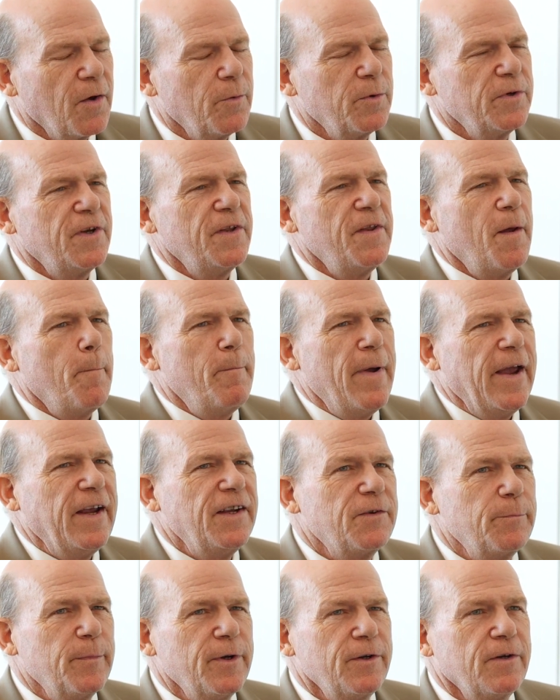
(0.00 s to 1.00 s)
It was in the
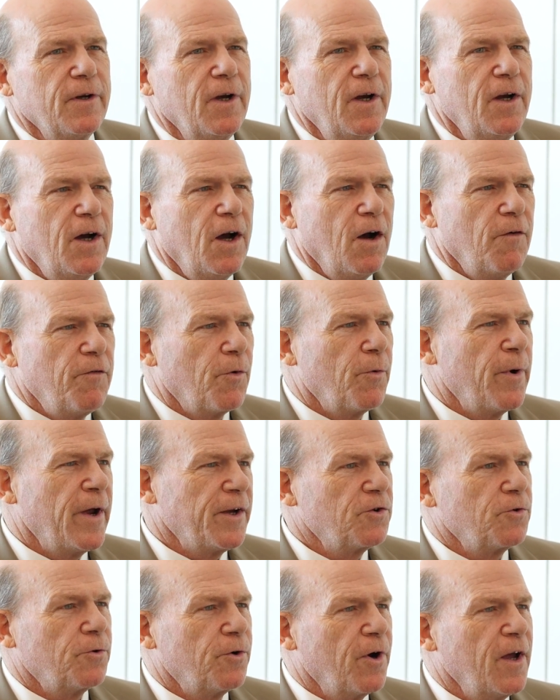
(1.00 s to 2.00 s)
basement of a
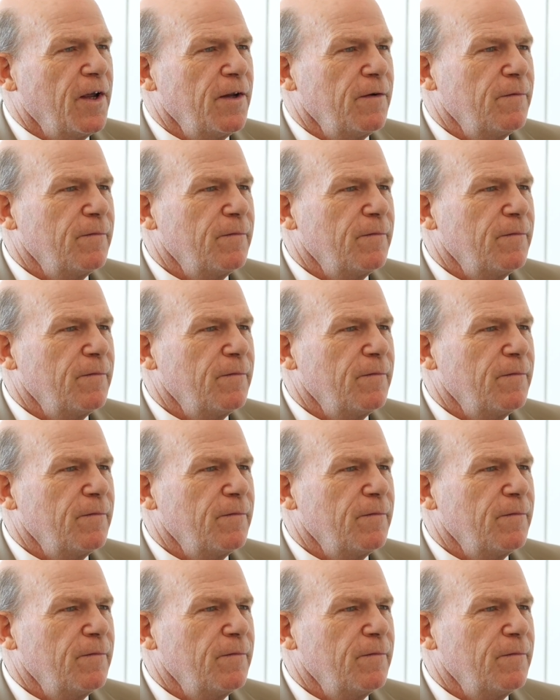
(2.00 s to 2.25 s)
restaurant.